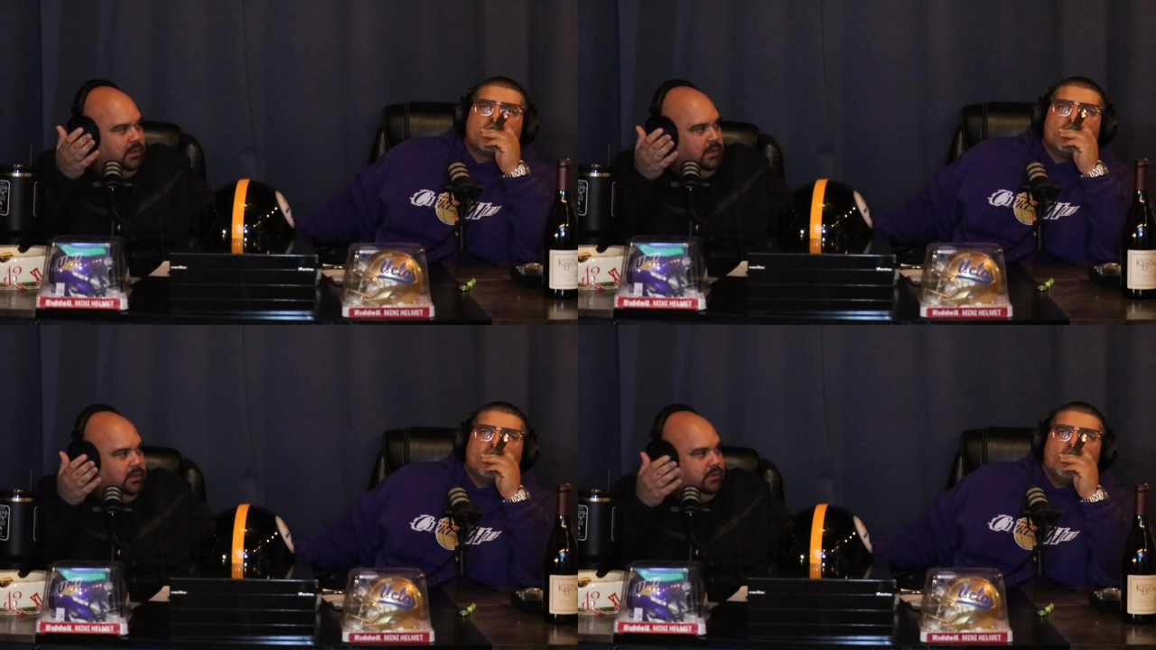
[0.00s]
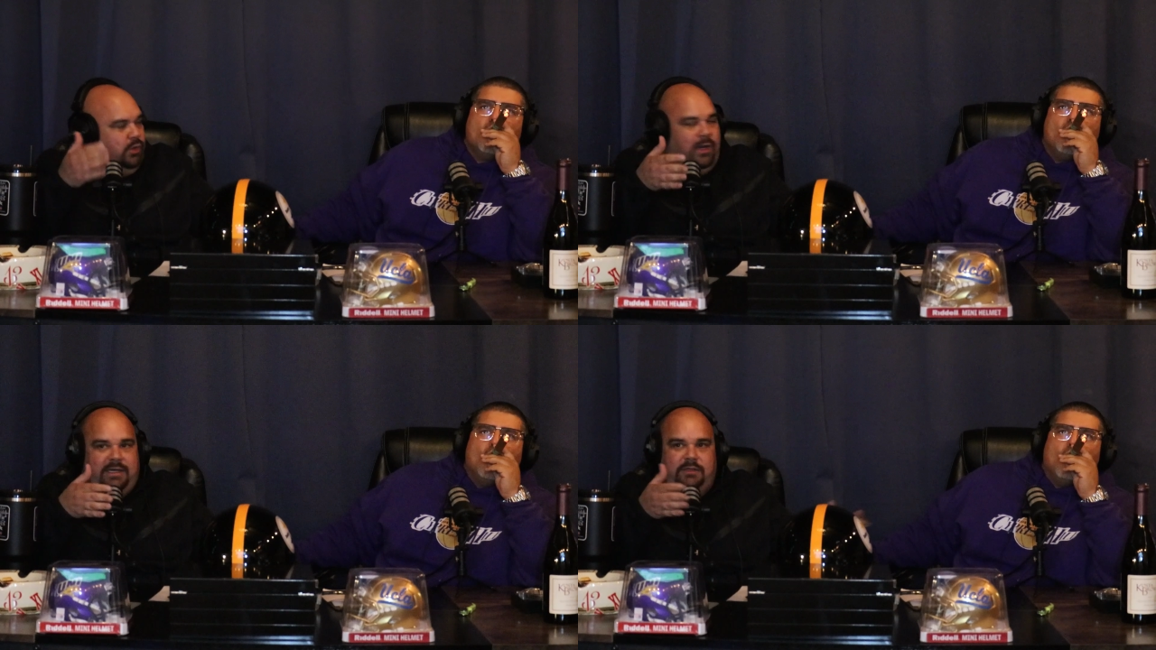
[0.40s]
Speaker 1: So
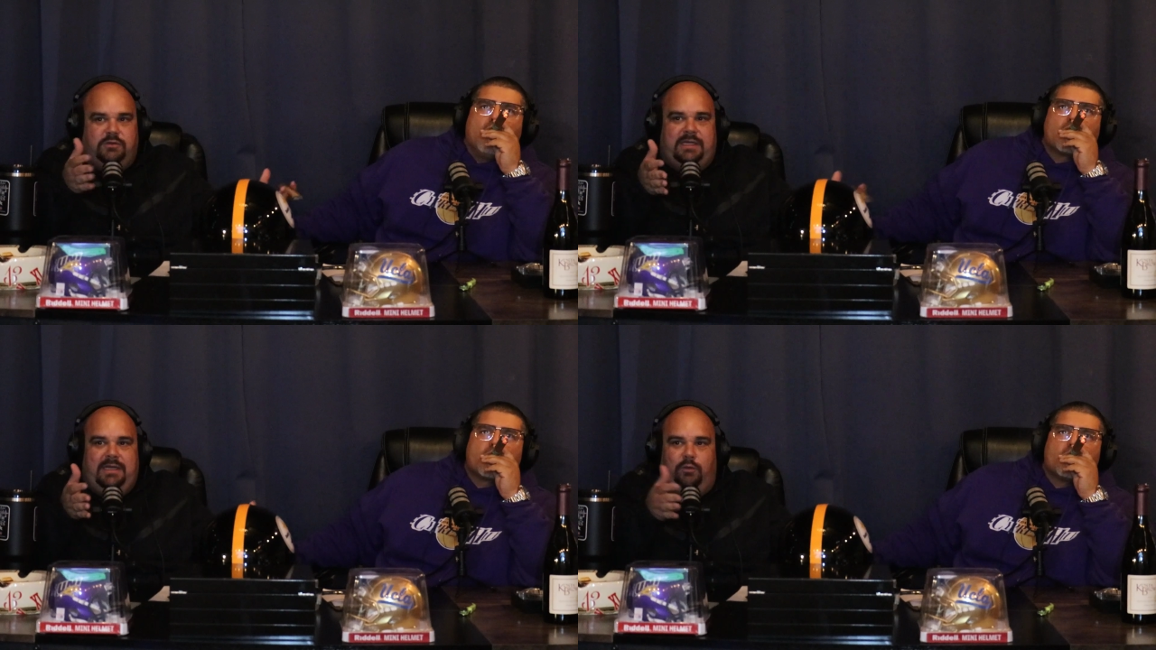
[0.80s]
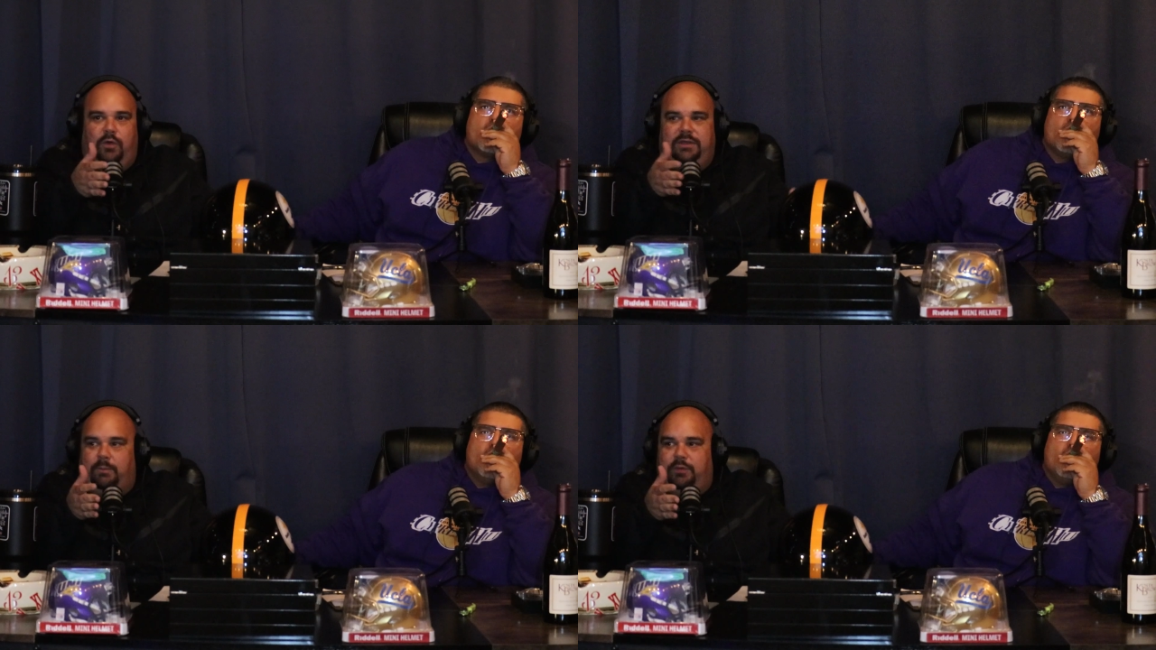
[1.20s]
and he's he had won
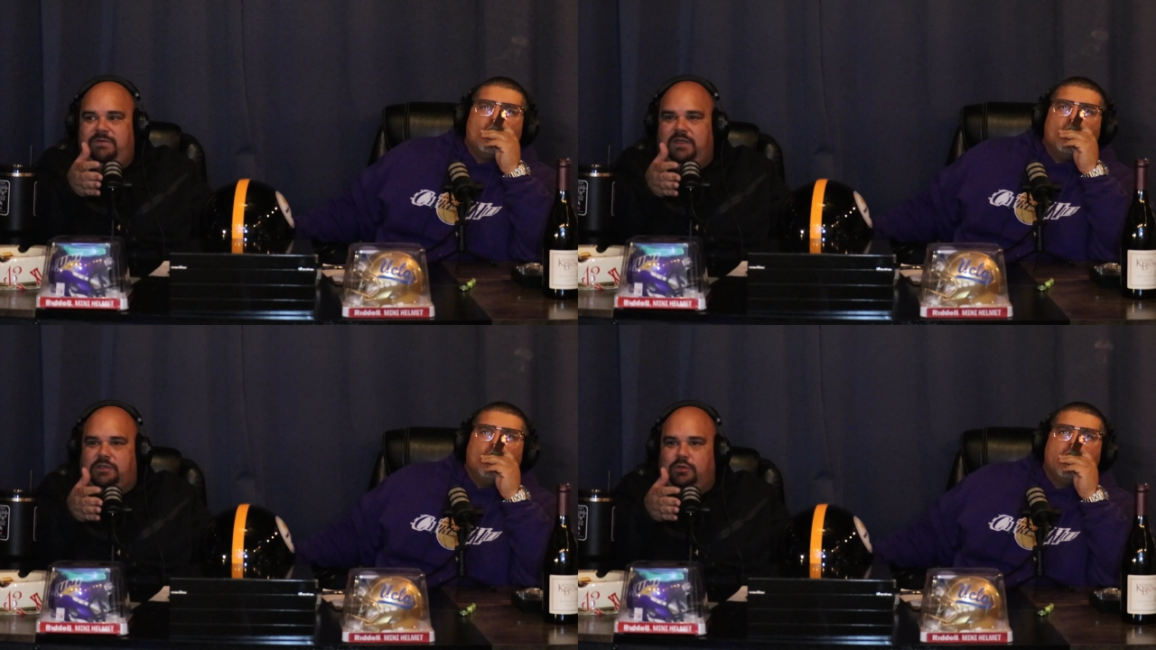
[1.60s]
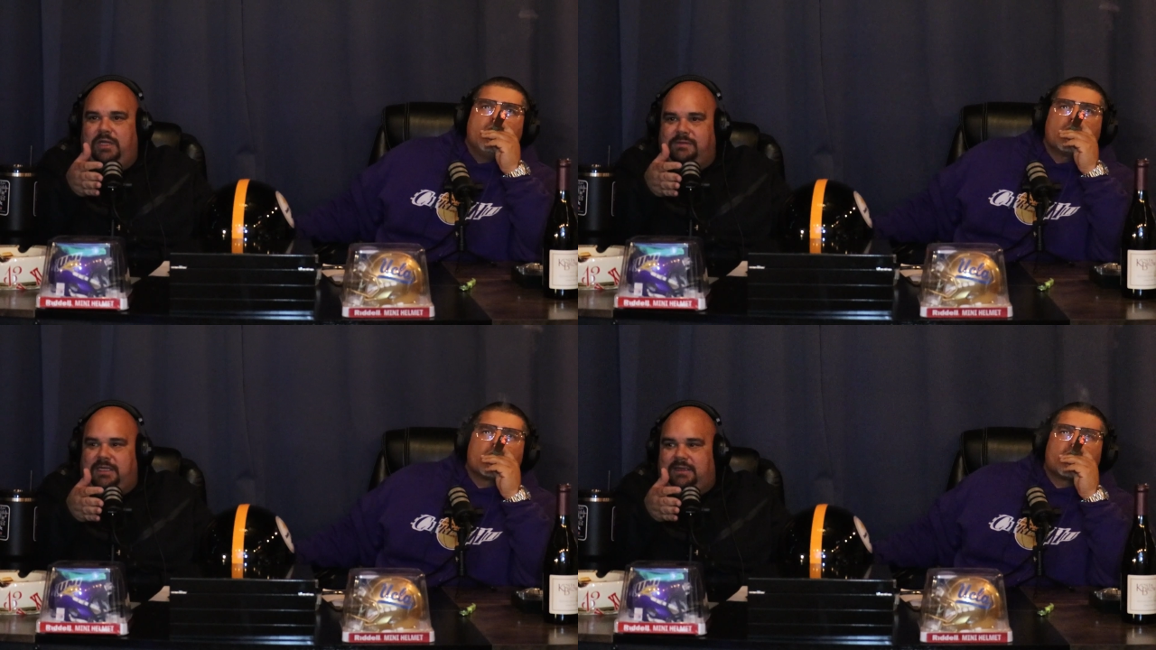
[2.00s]
the previous two
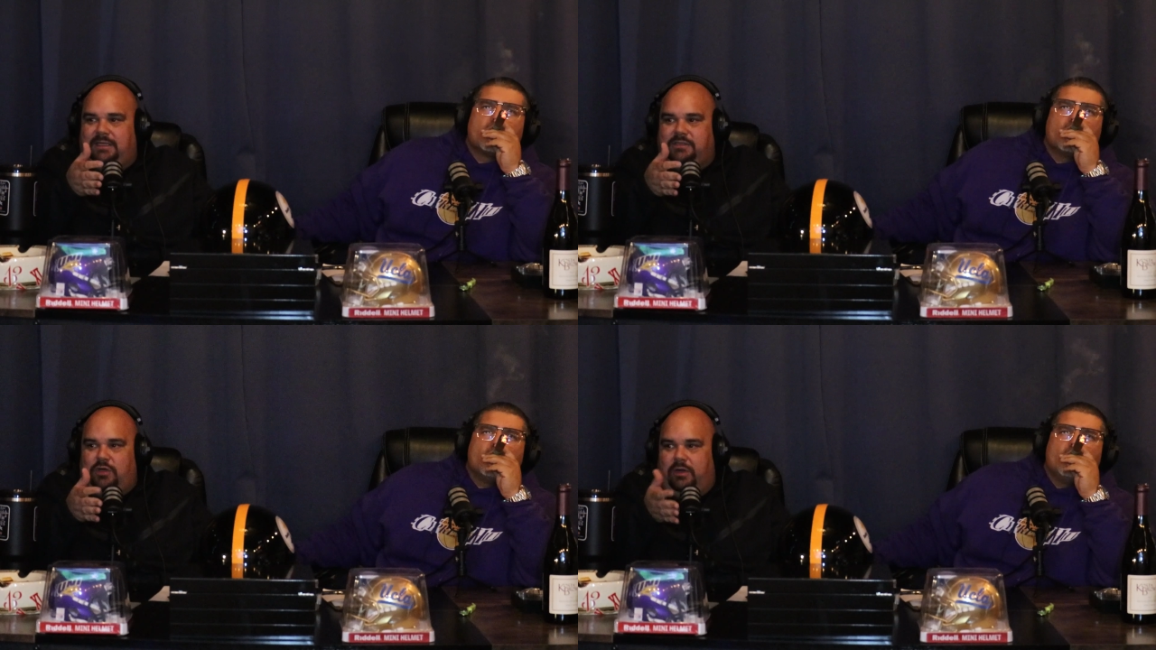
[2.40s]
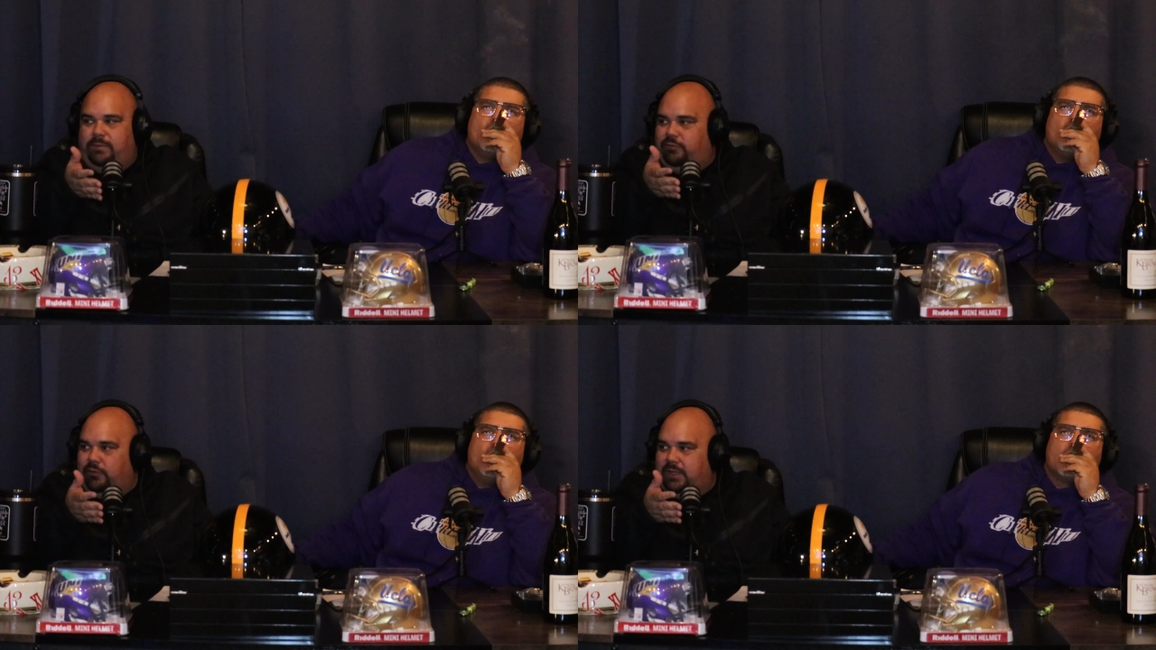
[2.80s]
games. I think he started
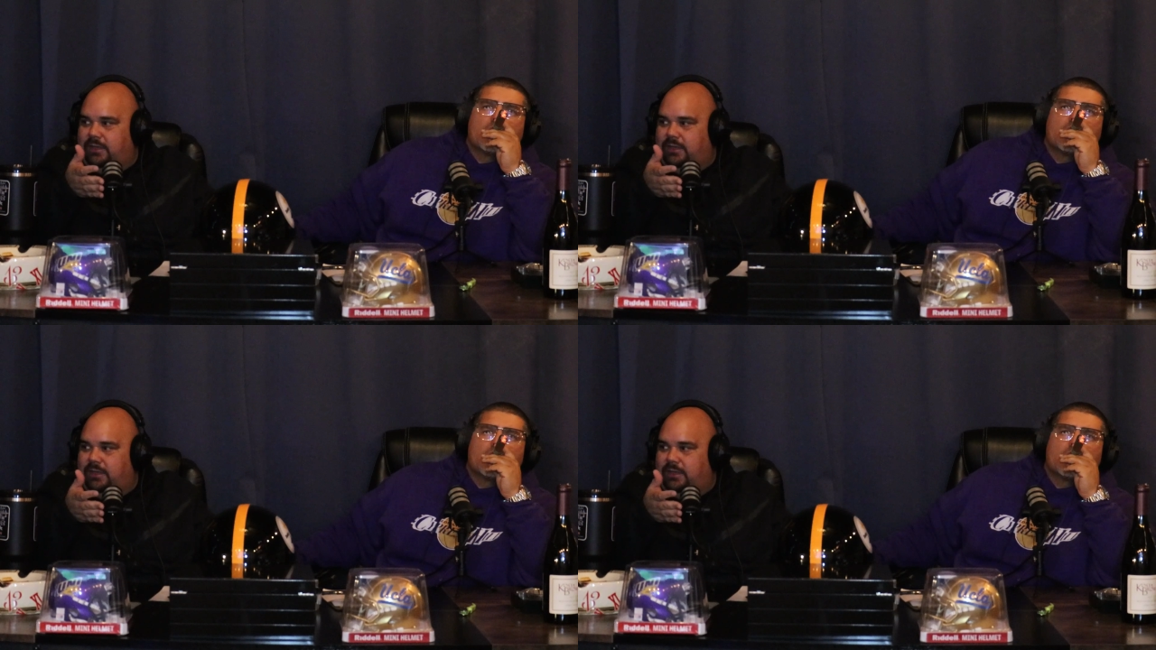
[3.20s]
before that,